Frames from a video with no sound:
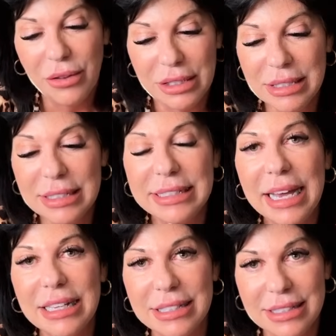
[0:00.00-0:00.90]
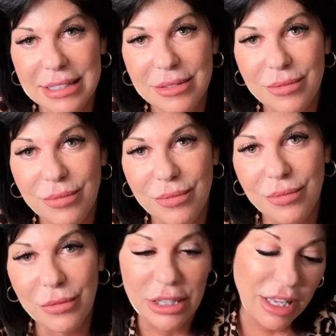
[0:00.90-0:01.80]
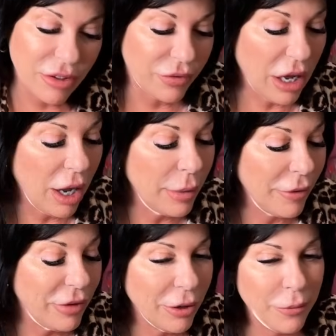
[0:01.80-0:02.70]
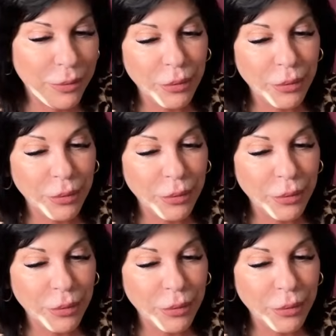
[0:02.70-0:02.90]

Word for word: This is a test, a test of time, I feel.